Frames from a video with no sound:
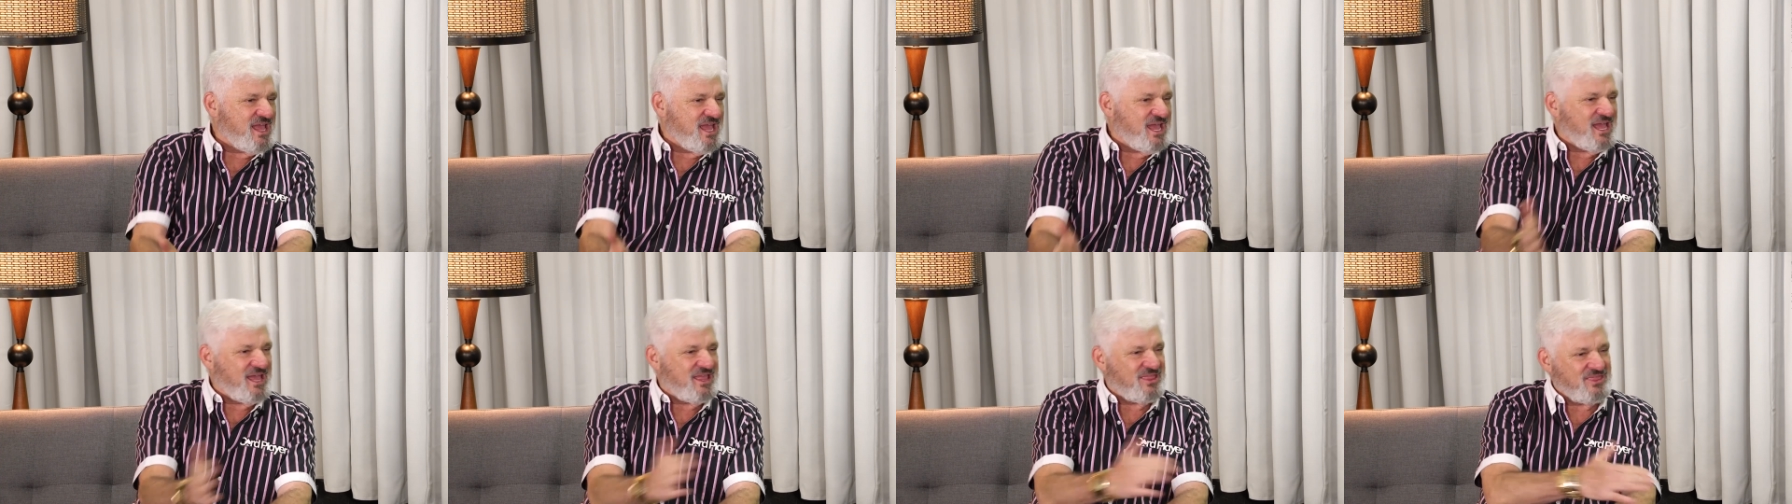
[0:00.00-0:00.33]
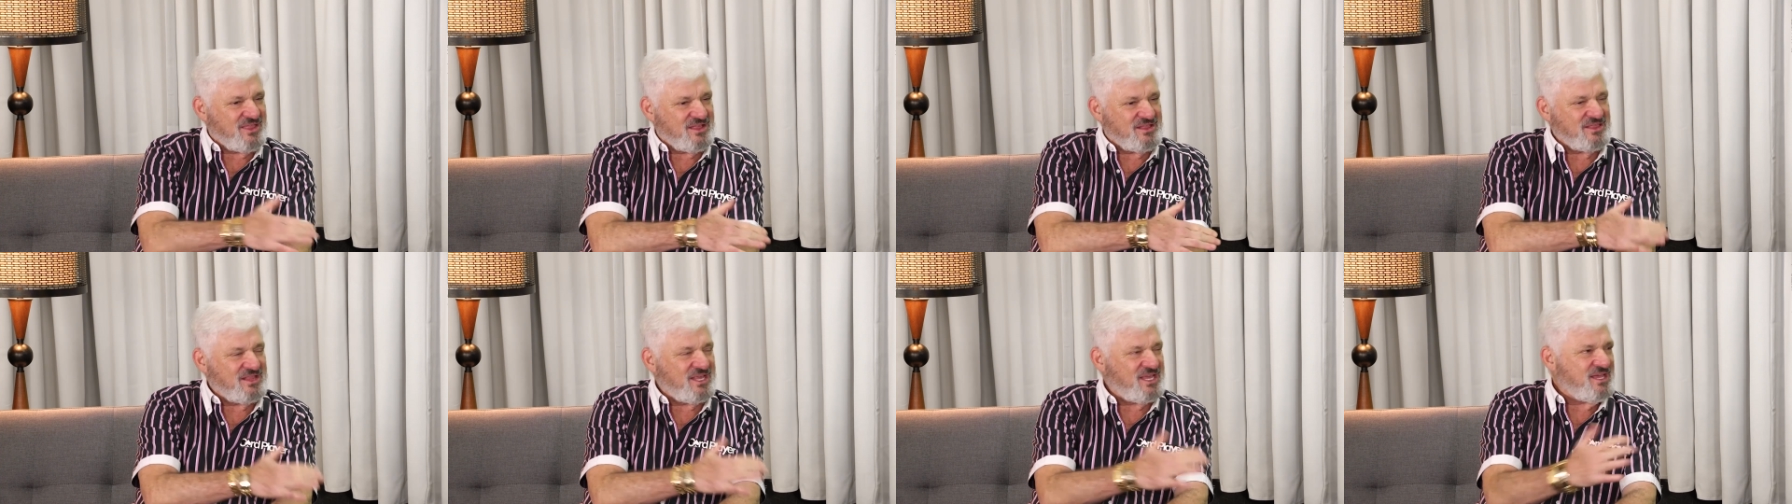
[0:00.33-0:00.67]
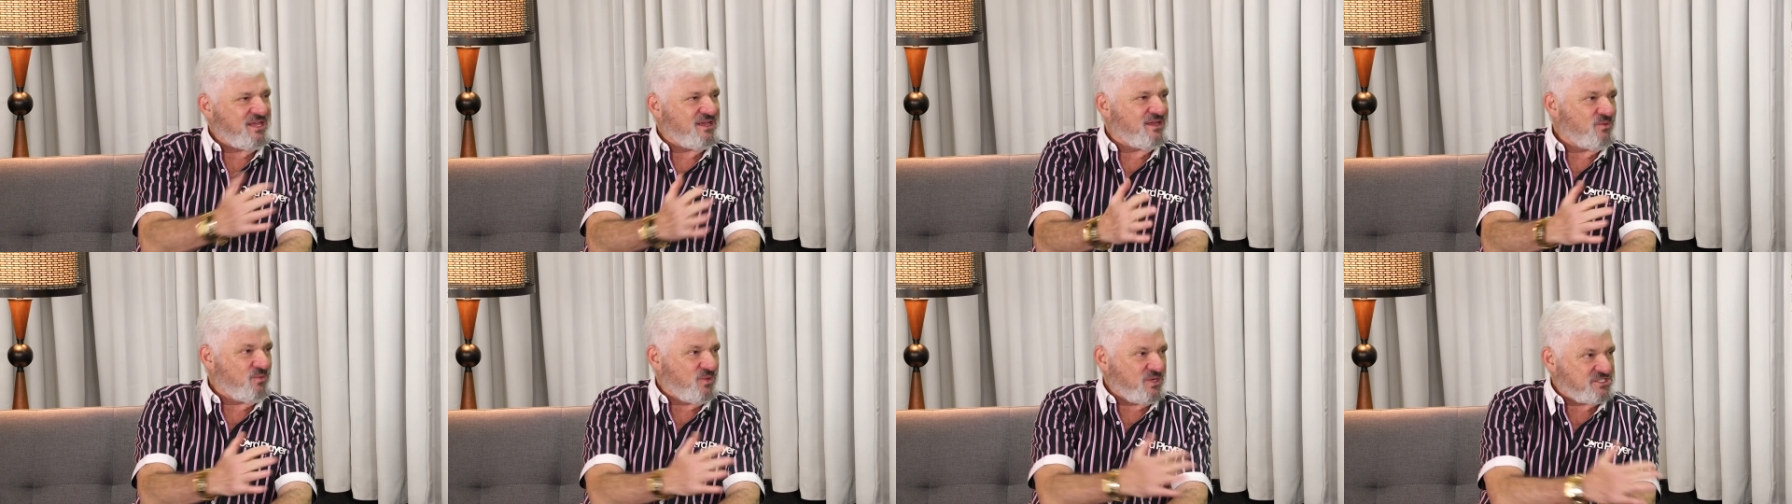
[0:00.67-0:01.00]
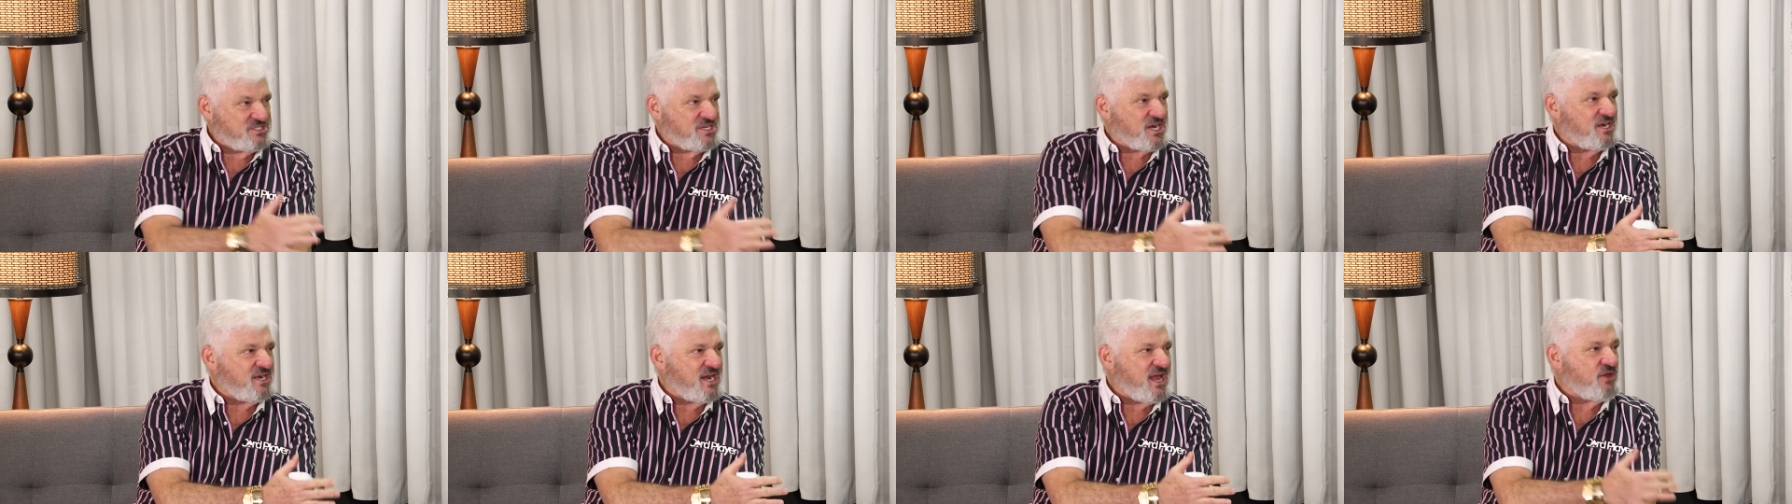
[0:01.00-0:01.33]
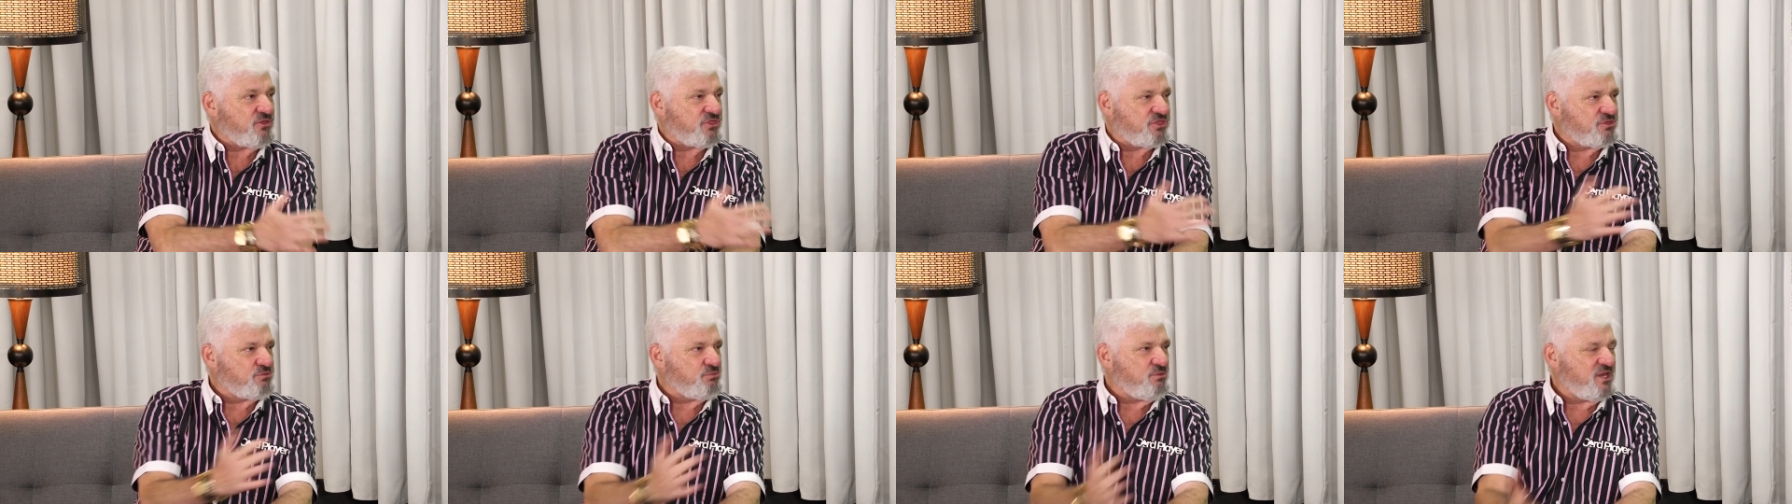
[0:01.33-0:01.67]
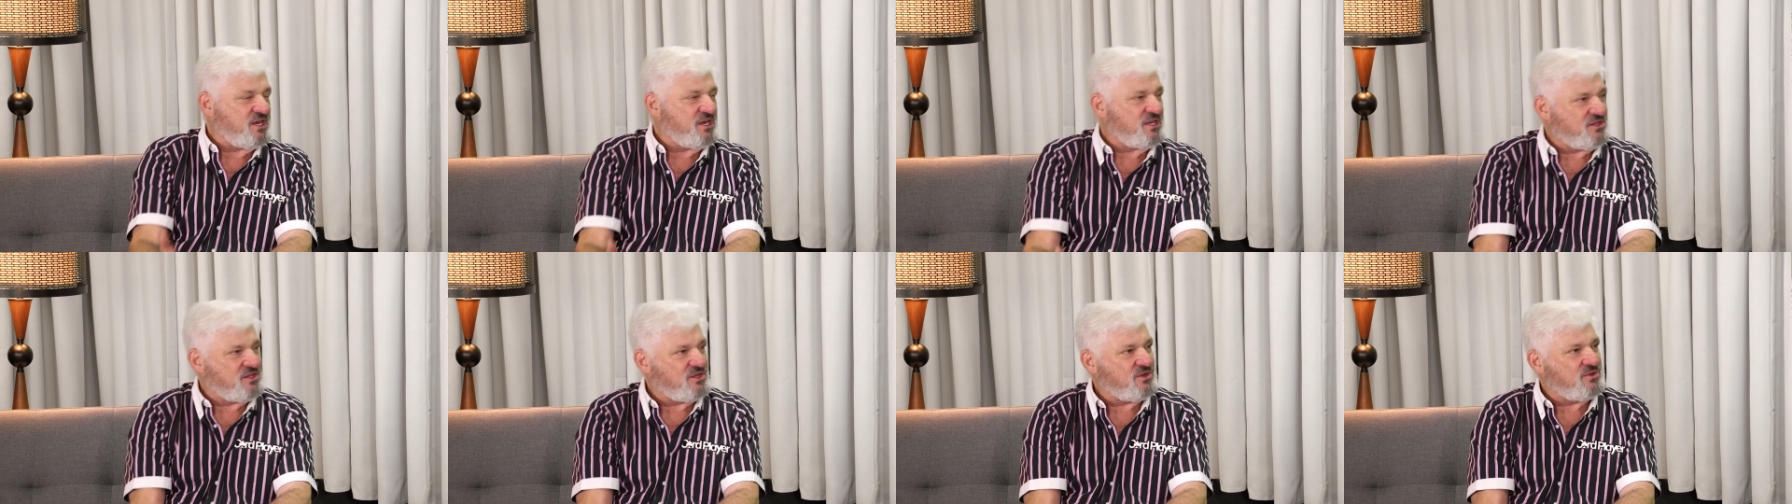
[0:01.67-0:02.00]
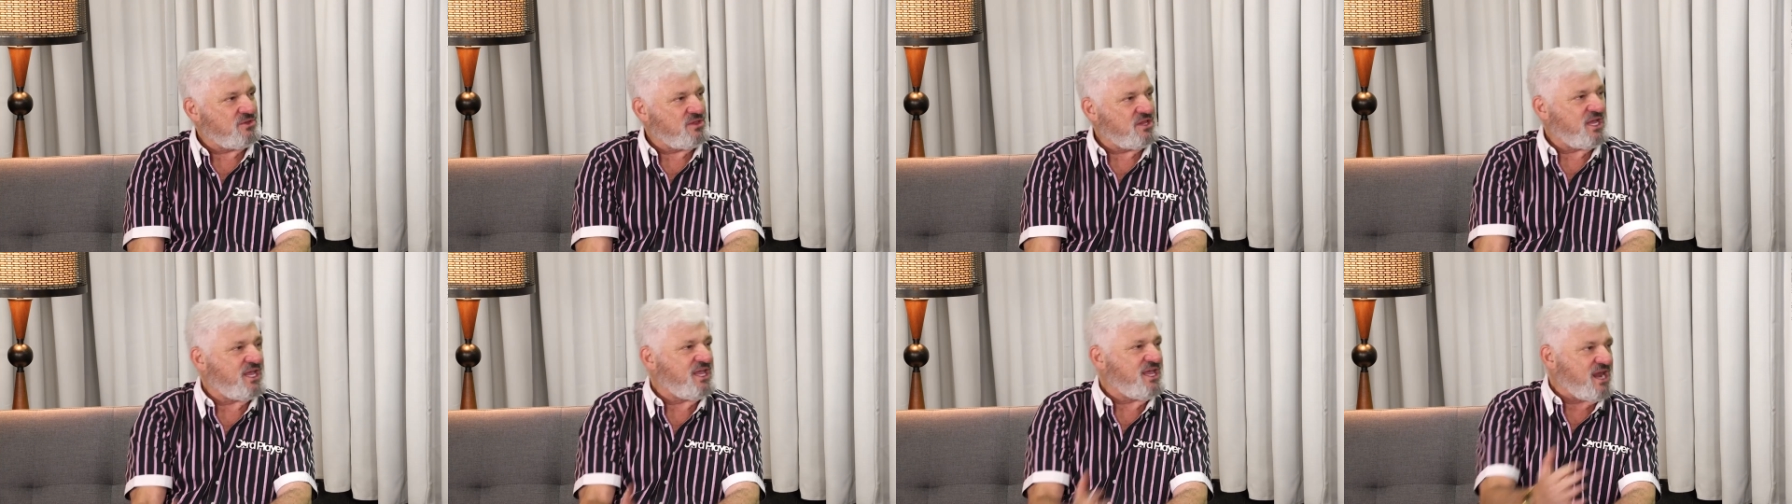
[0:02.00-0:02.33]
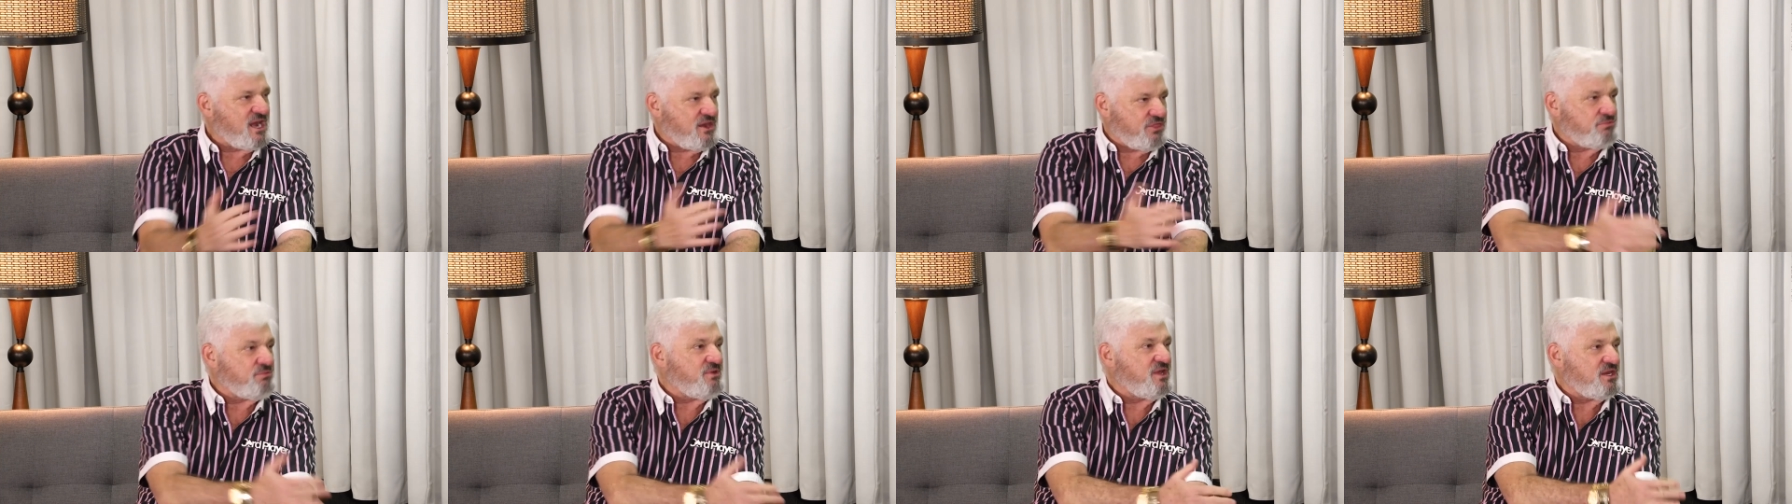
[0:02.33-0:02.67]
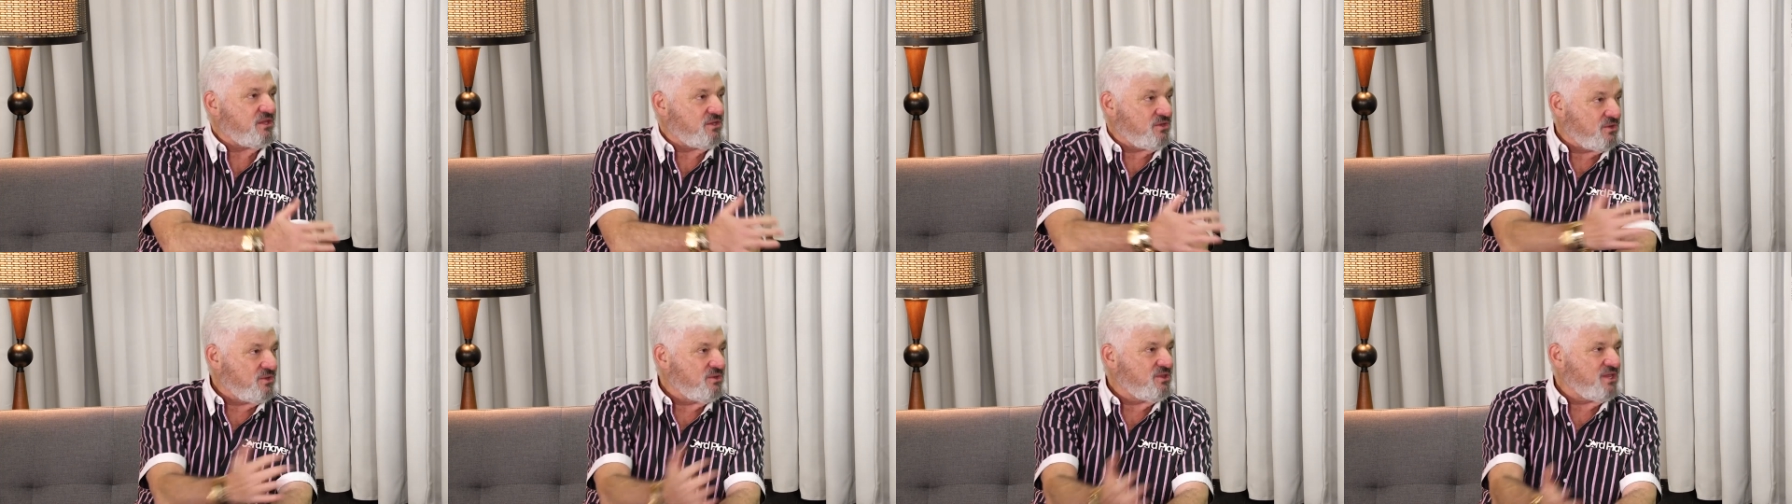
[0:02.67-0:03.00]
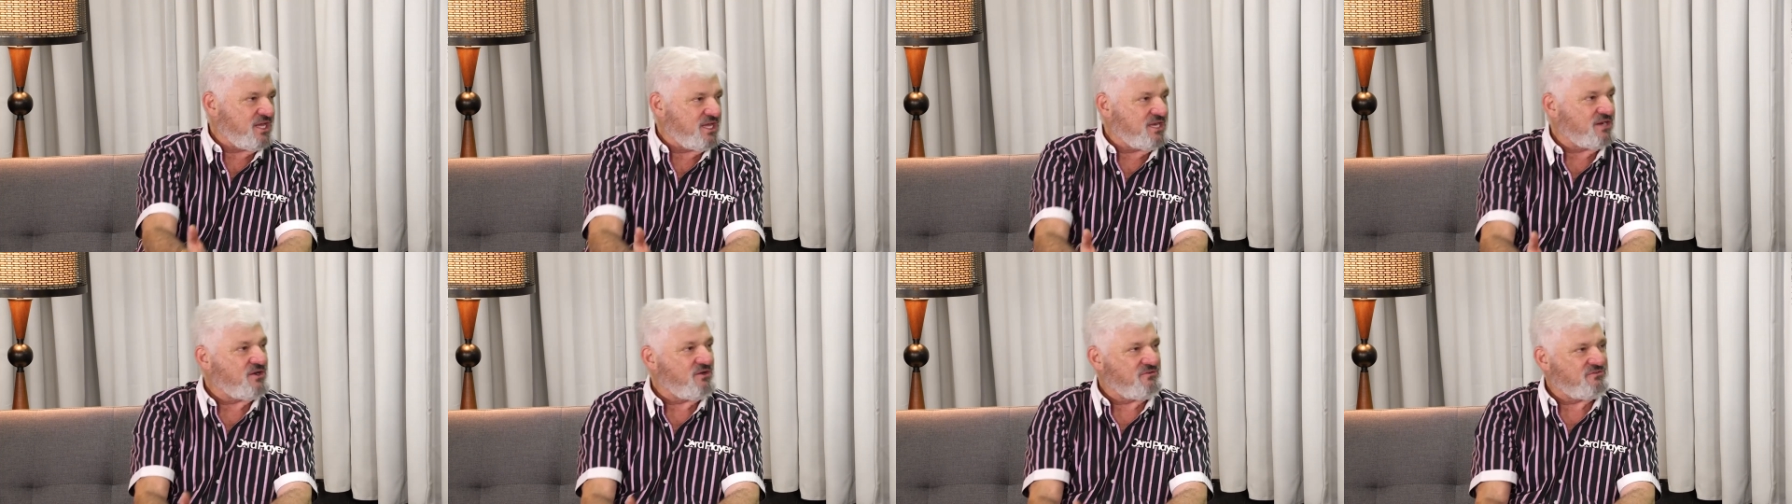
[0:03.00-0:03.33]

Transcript: and the lead, we started out 3-2. He had a 3-2 lead